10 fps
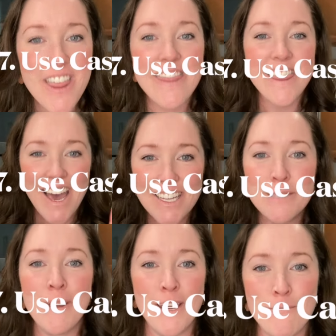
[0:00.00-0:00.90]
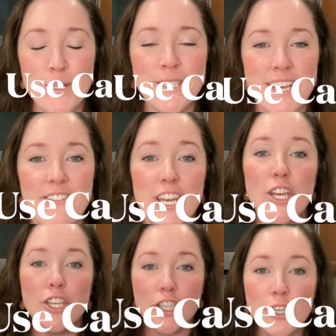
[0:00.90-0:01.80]
That is my number seven,
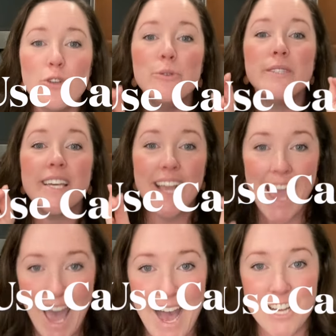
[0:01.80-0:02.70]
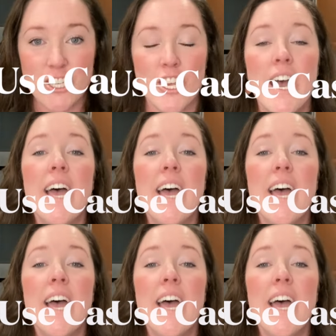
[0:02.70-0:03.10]
use cash.